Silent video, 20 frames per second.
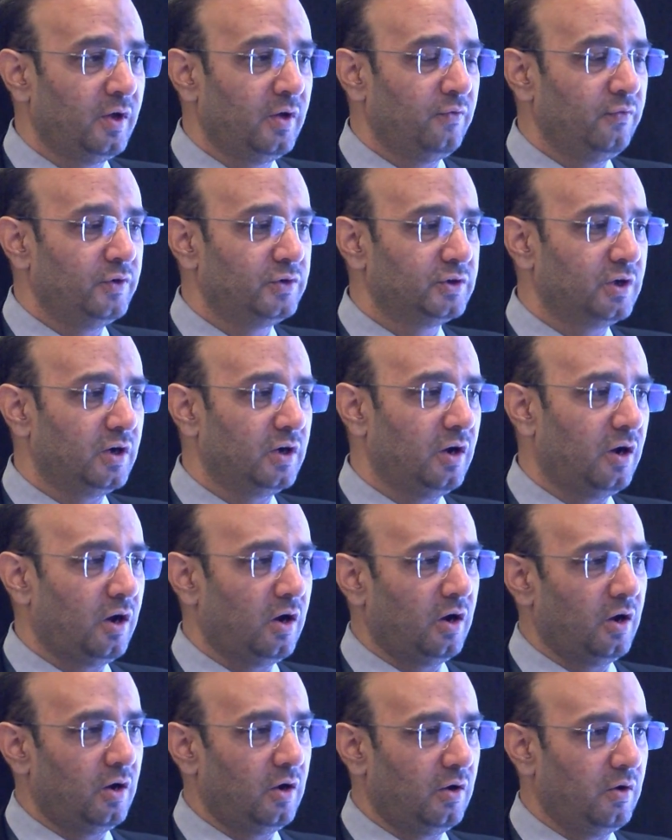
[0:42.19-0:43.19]
which
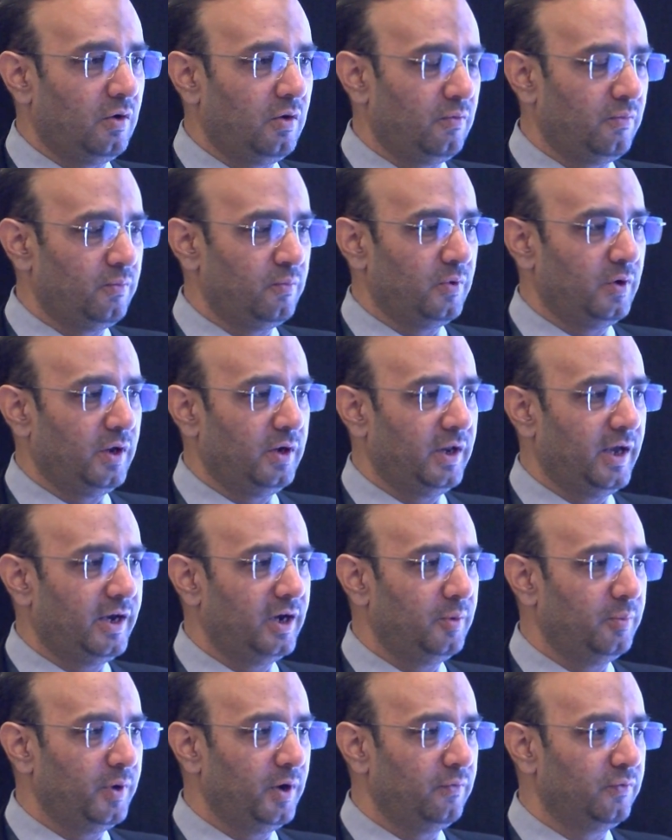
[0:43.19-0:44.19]
are in
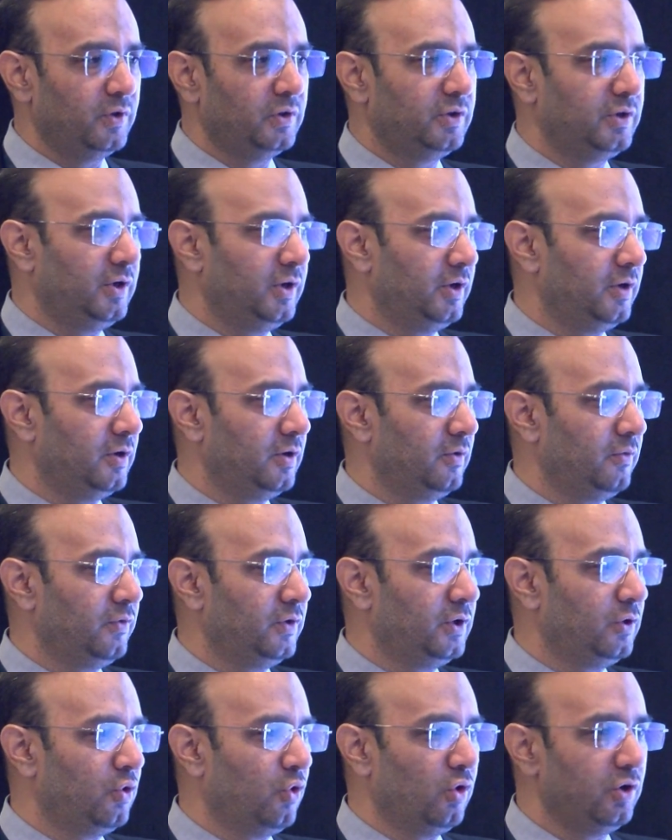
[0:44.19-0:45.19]
agreement with the
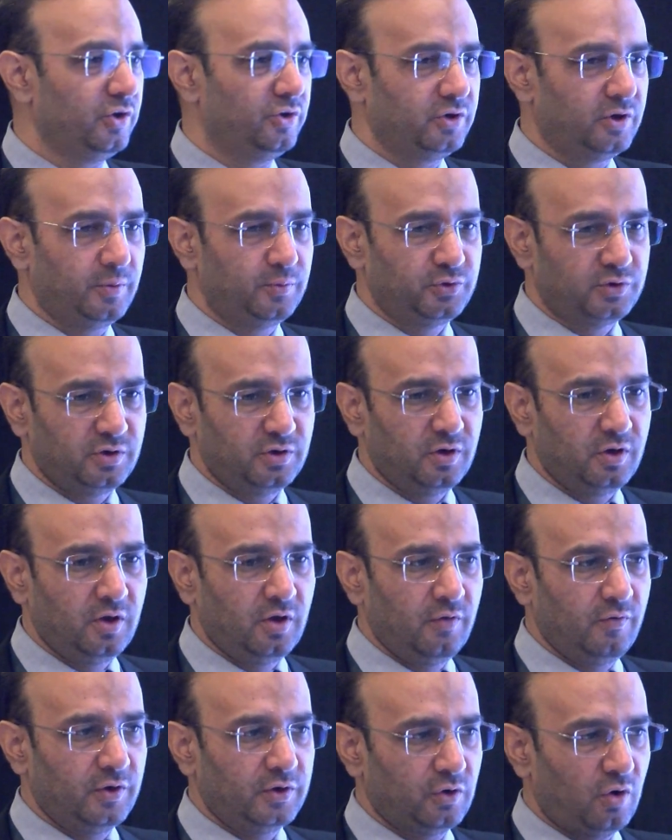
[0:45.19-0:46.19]
core description,
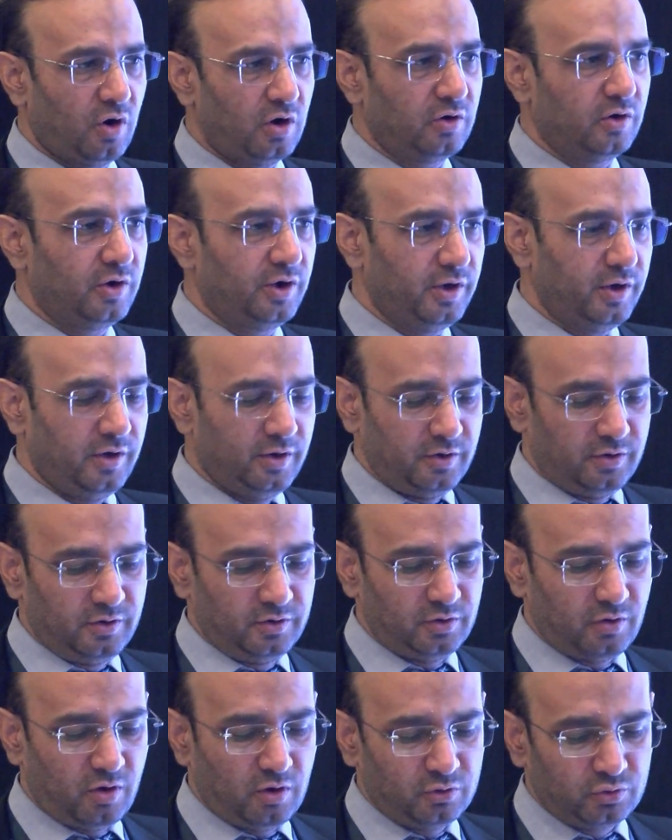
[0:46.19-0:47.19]
which already
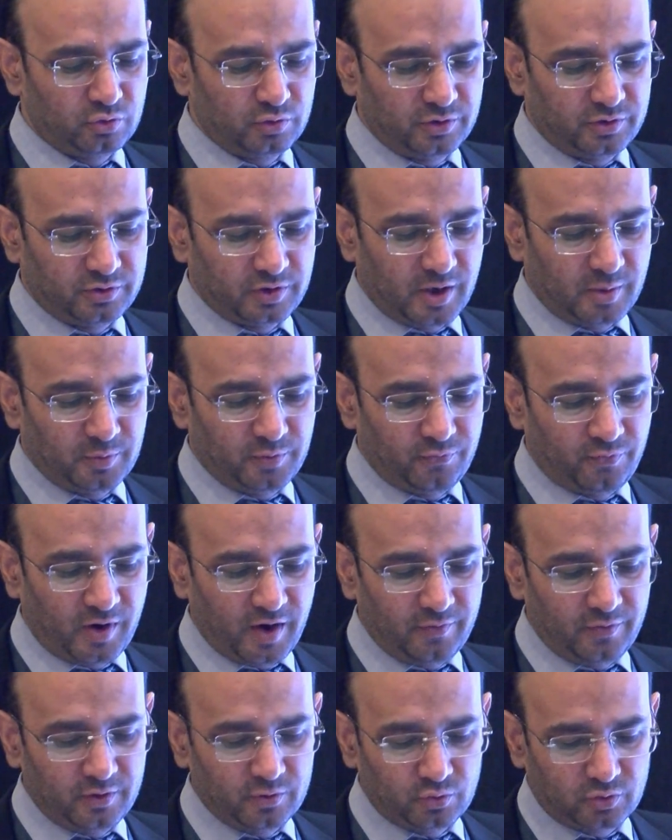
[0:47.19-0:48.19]
also describe the
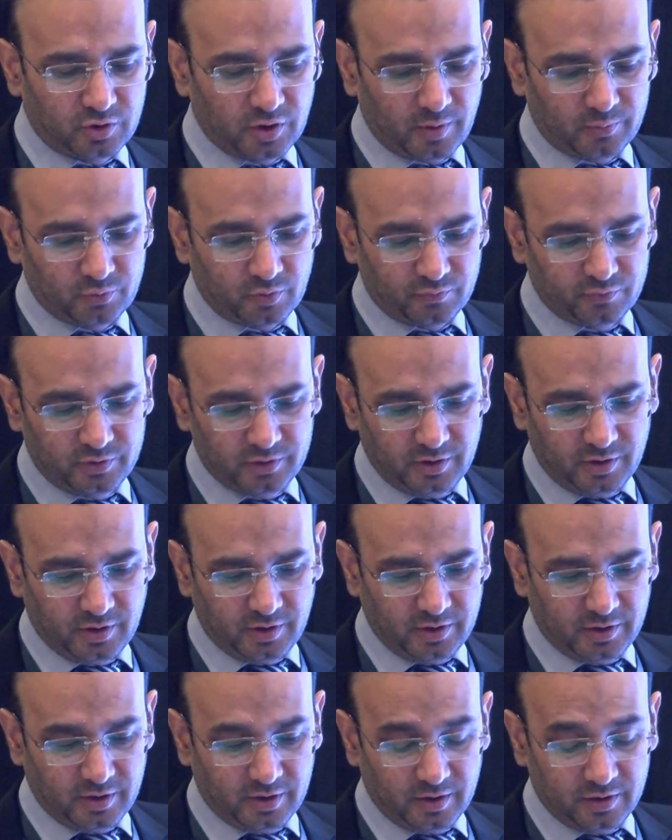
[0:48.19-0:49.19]
5 different types of the
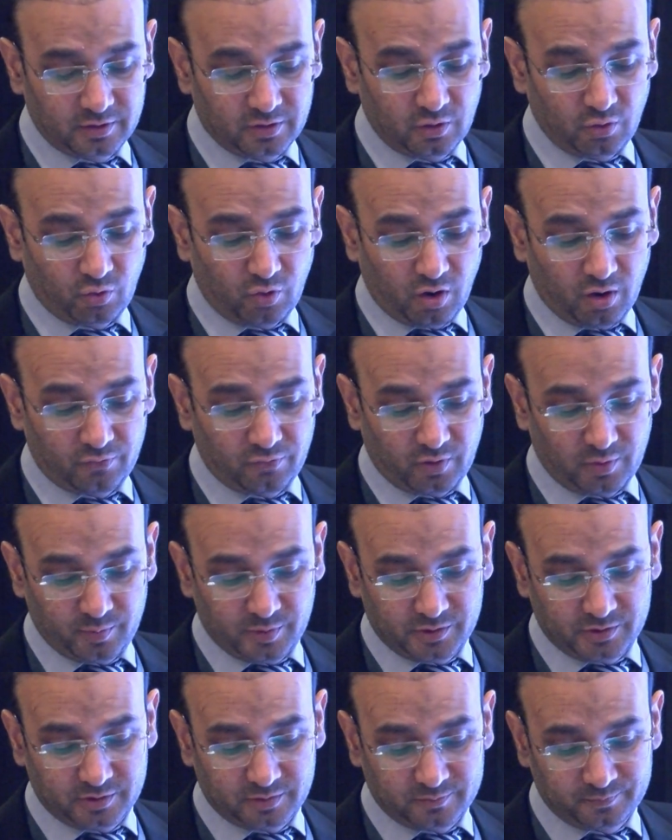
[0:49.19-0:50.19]
area in the Lockhart
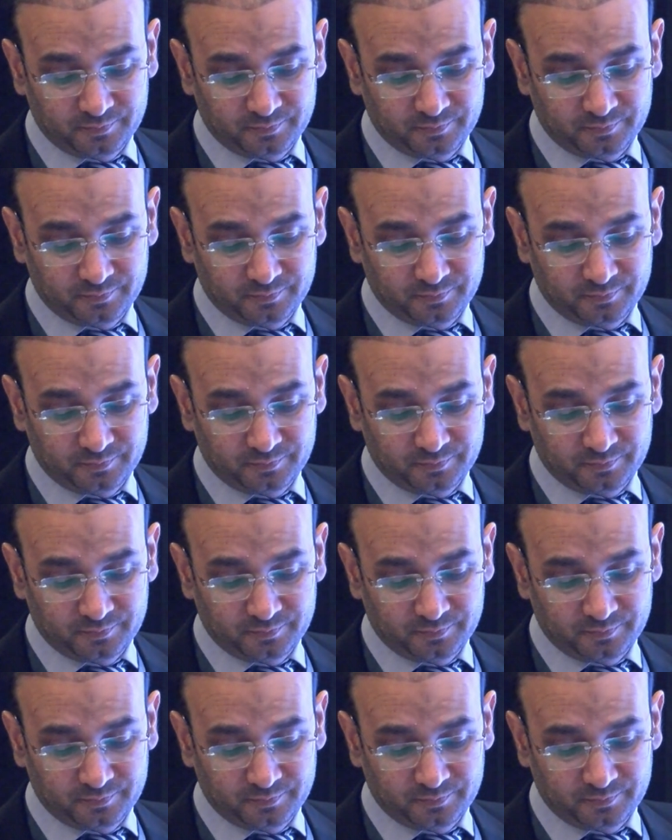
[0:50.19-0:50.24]
formation.